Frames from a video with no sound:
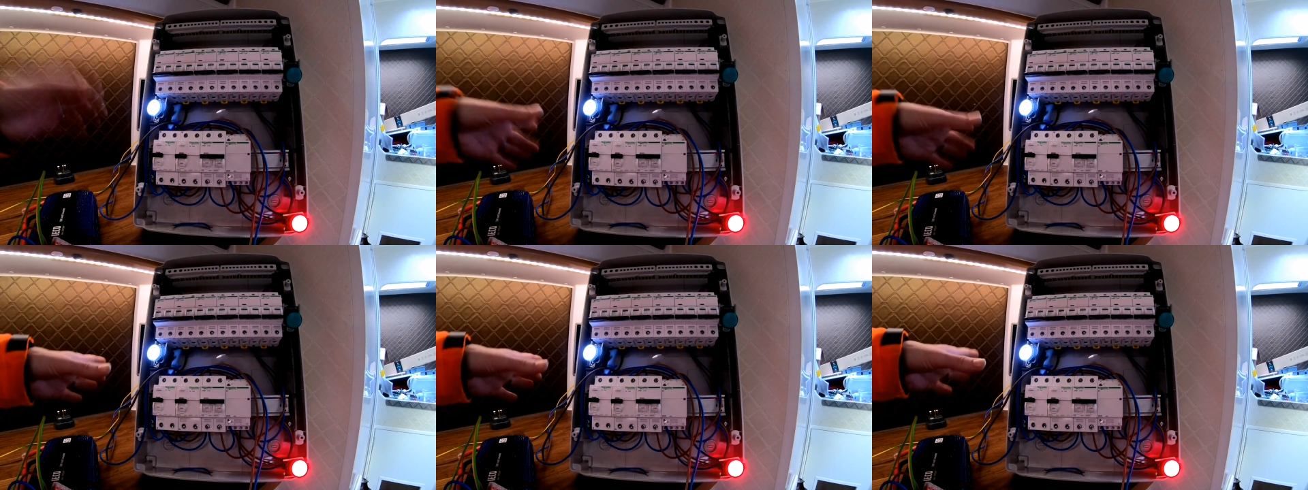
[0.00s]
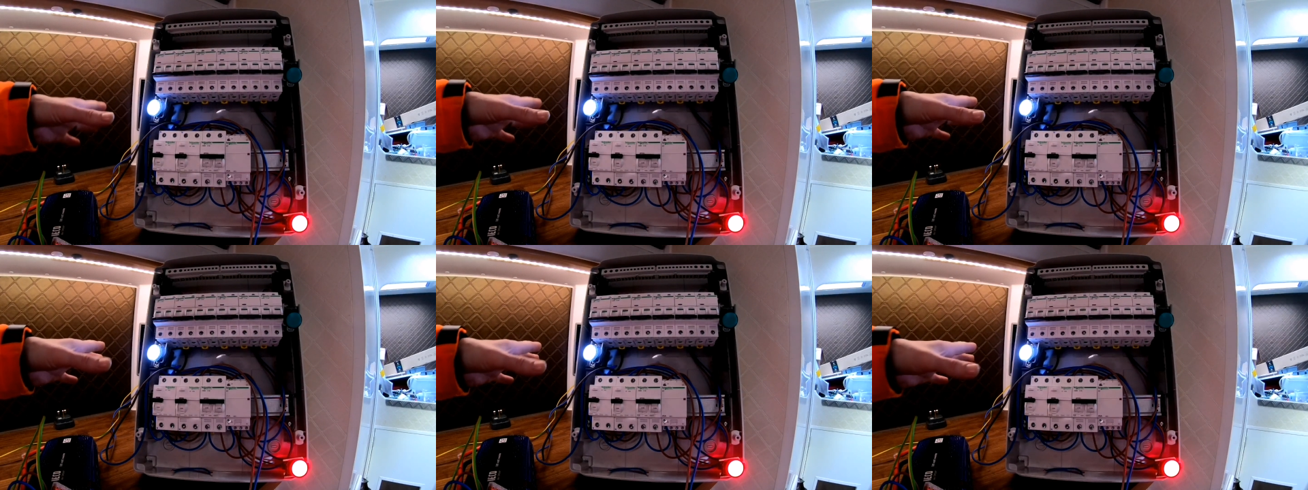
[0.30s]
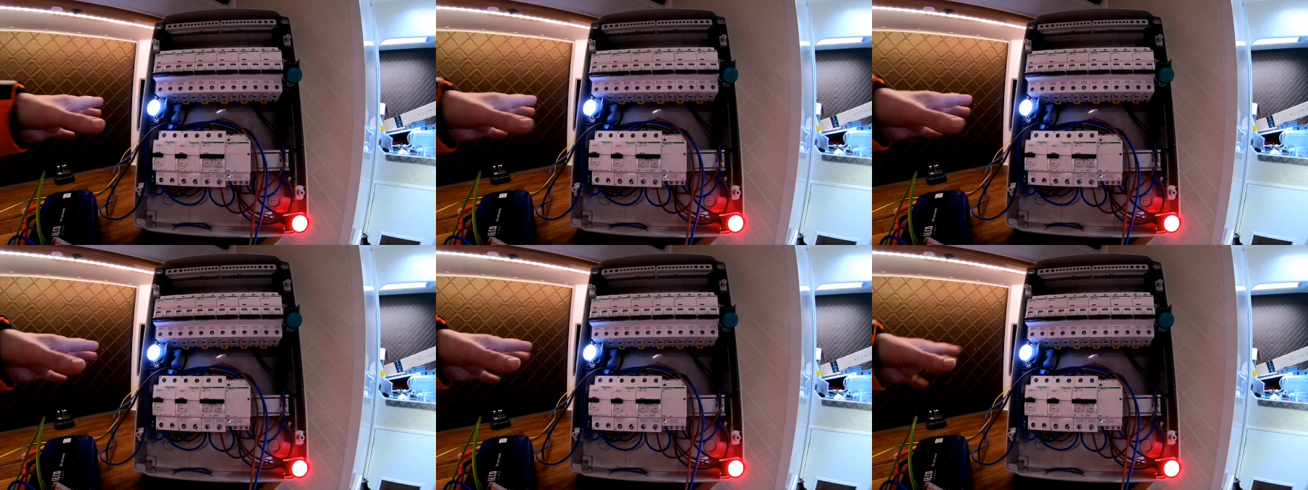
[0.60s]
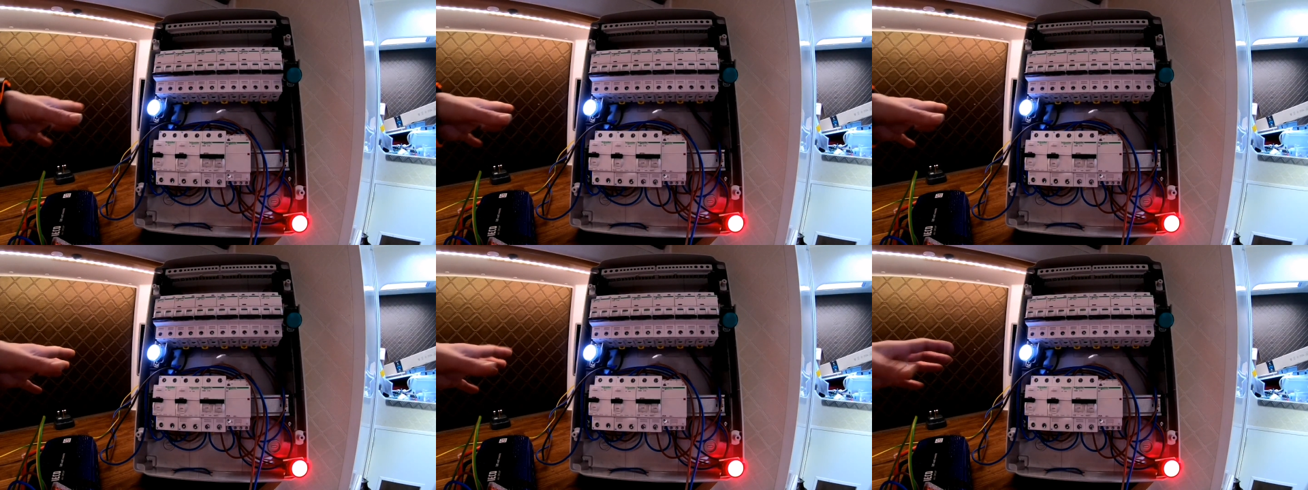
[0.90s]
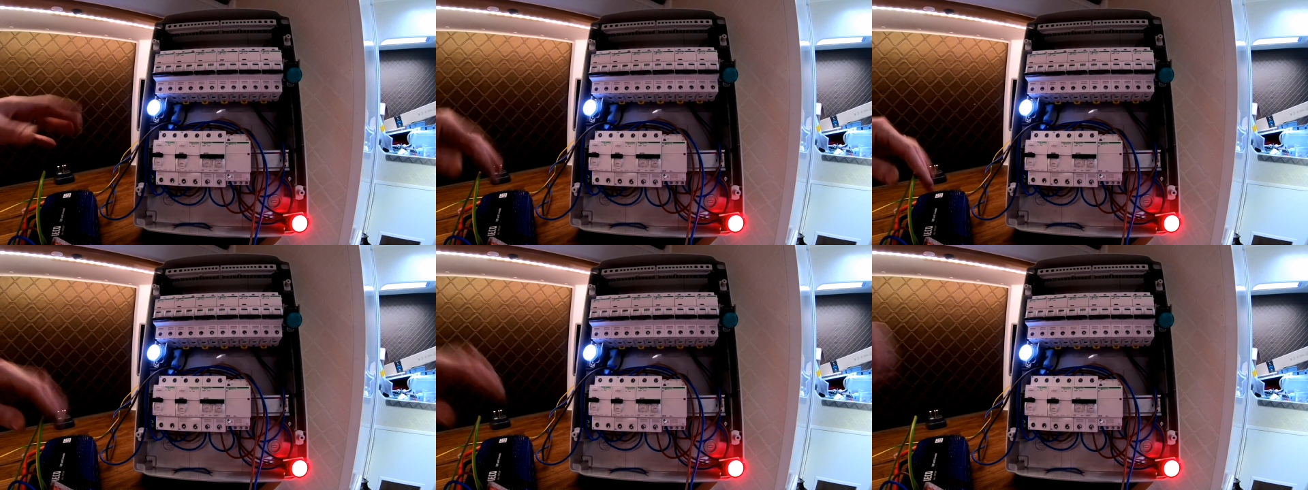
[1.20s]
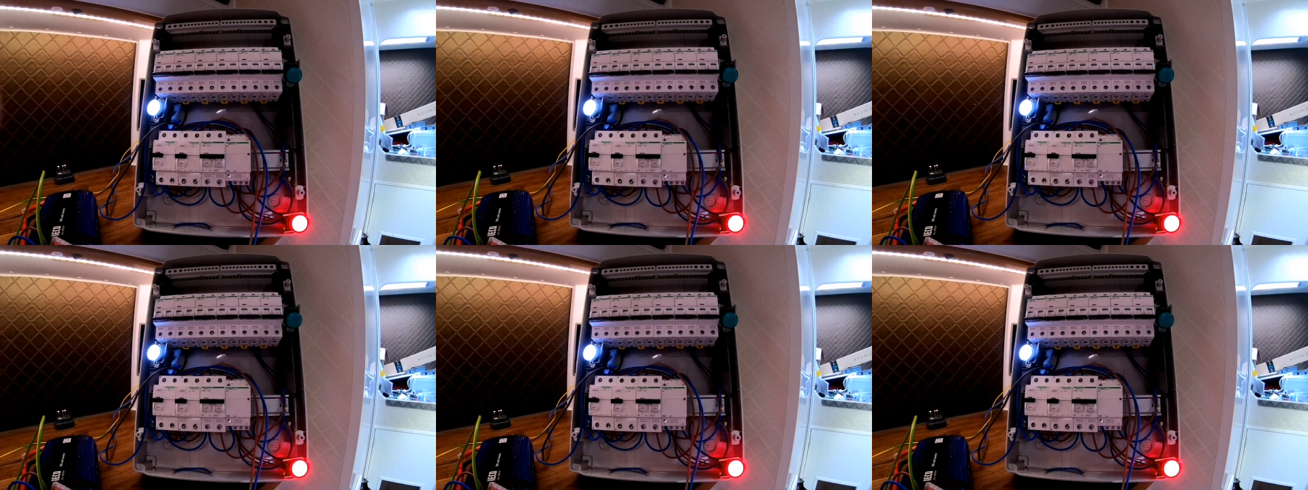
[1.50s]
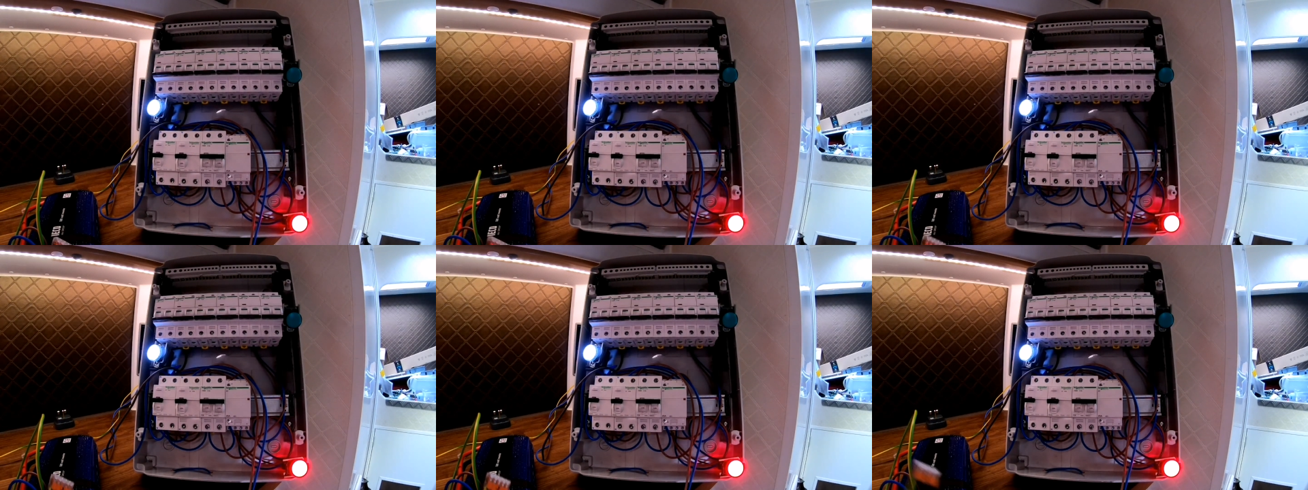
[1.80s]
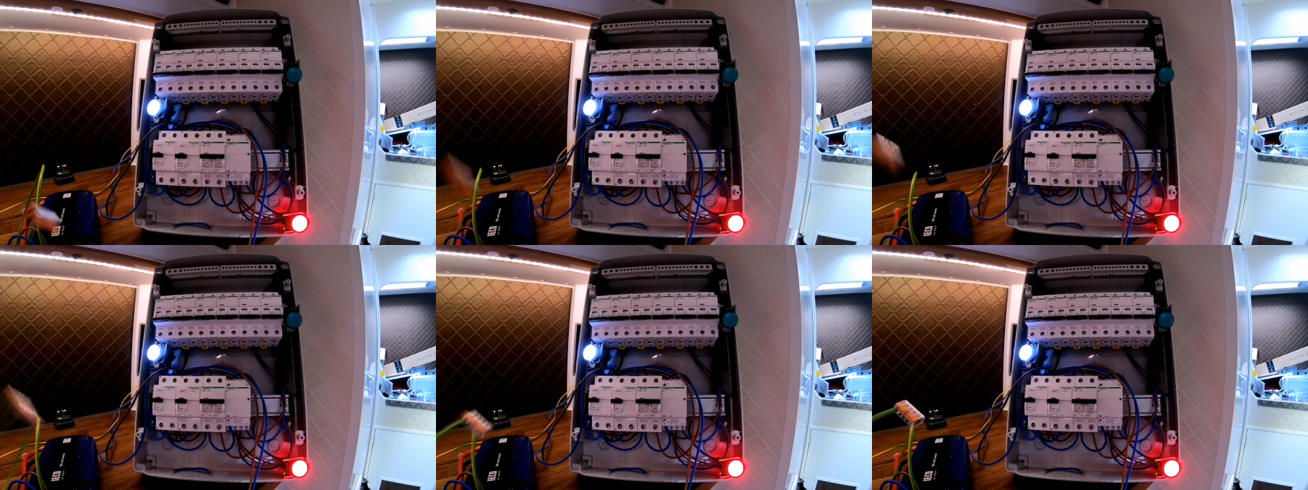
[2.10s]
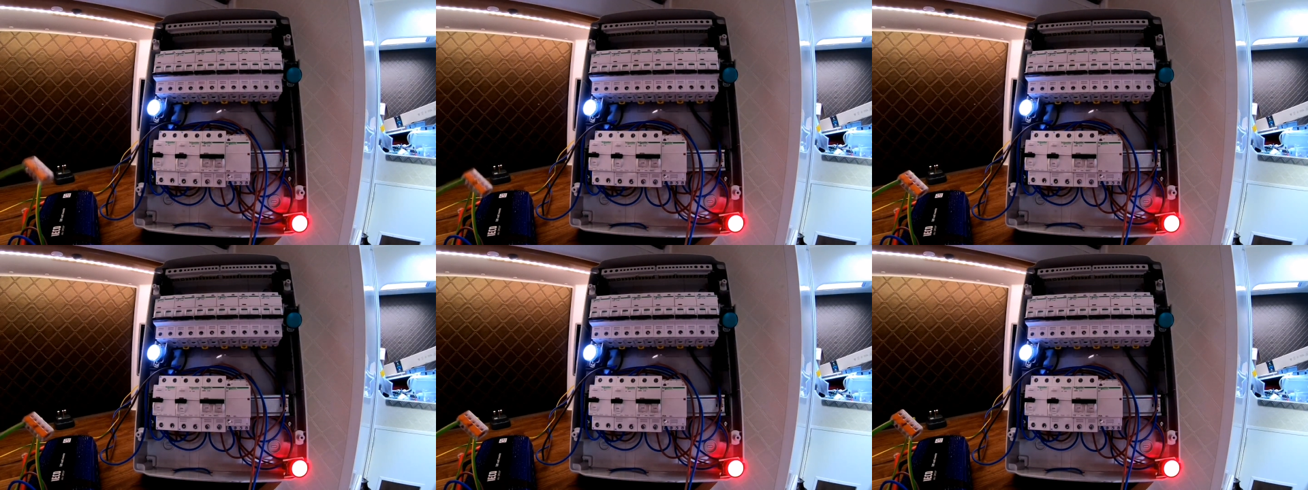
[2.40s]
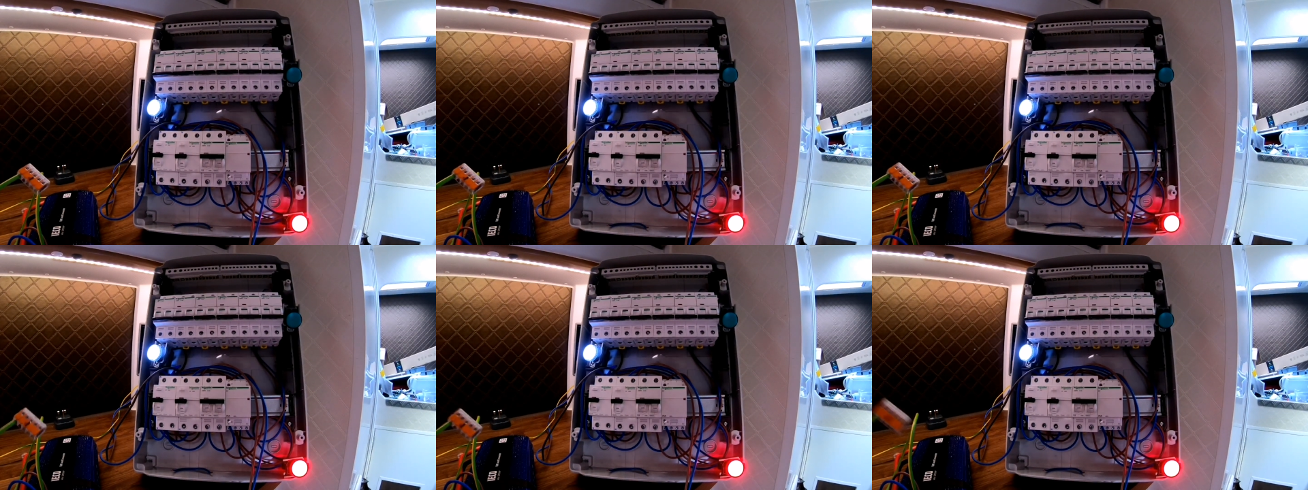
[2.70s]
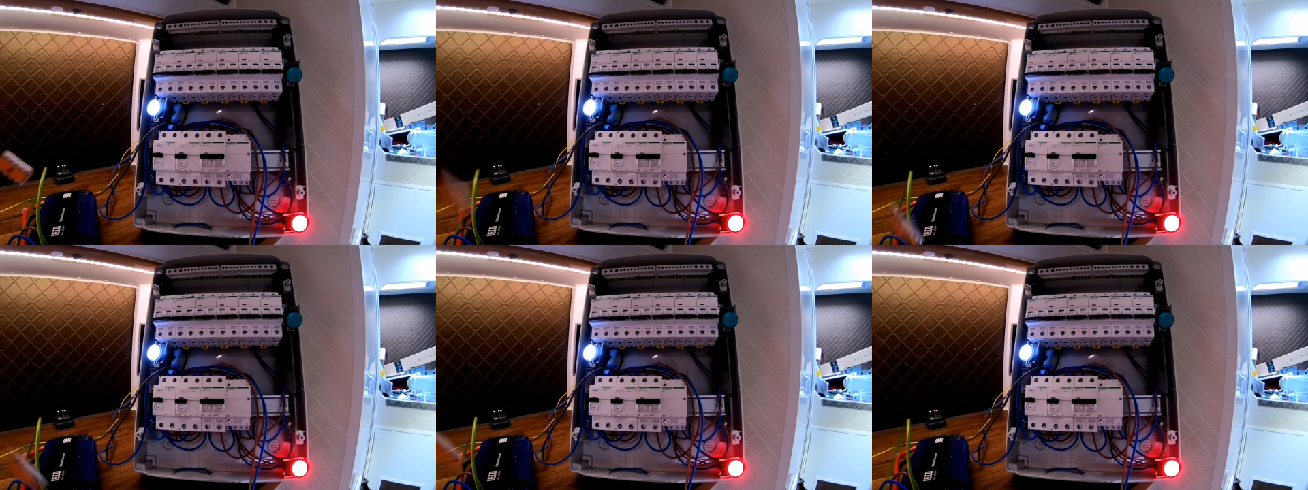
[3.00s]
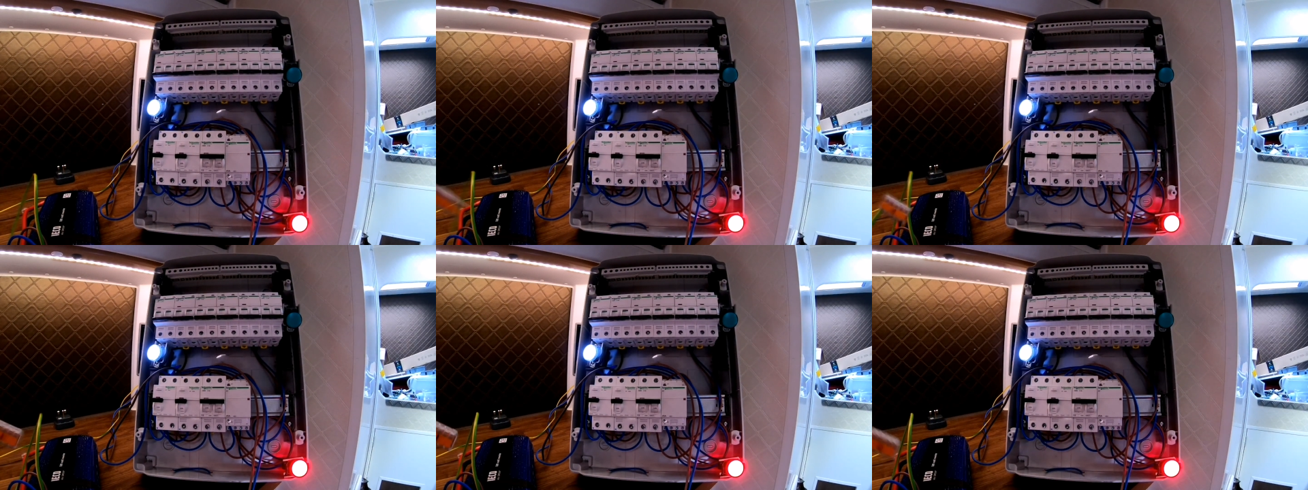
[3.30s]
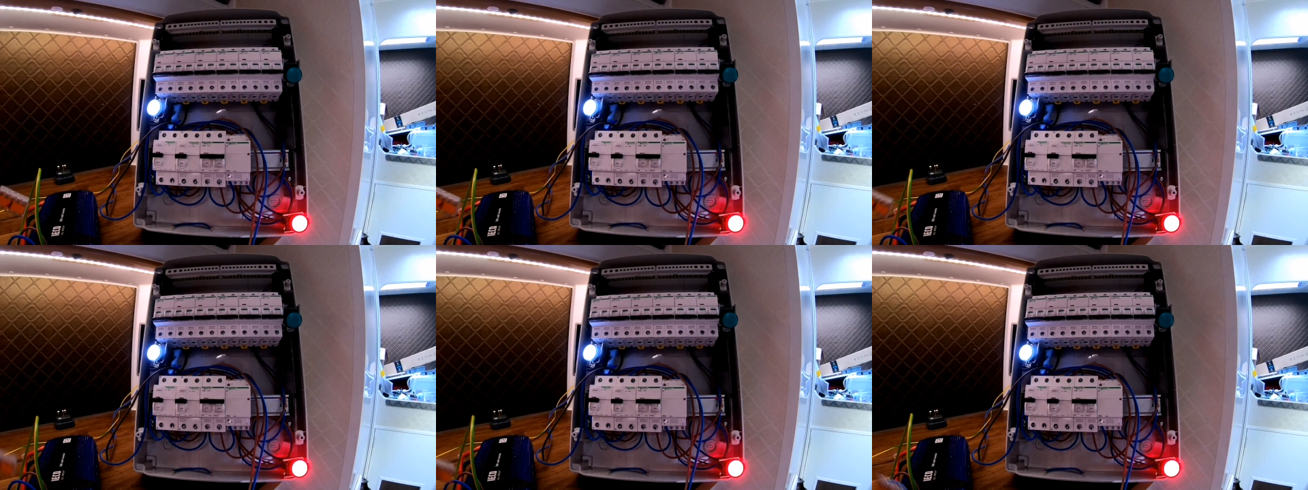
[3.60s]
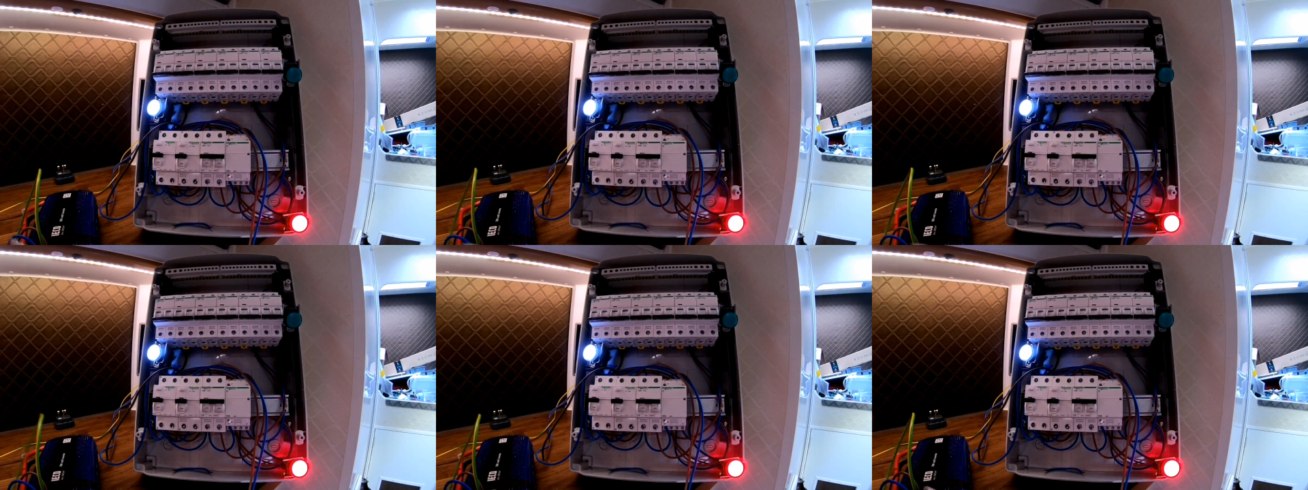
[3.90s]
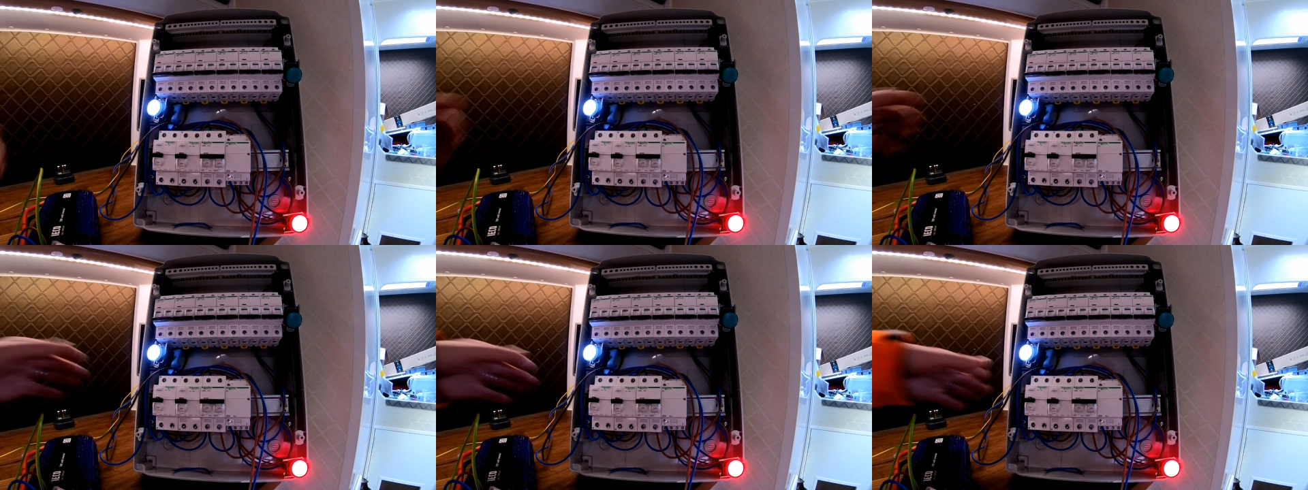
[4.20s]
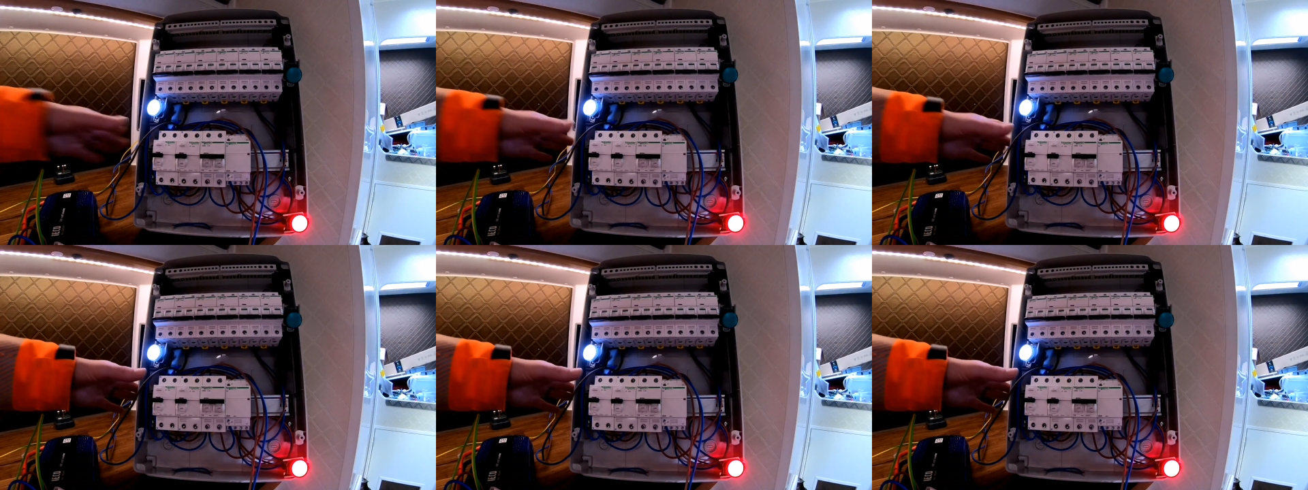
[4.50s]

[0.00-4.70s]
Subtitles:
No face is visible, so there are no lips to read.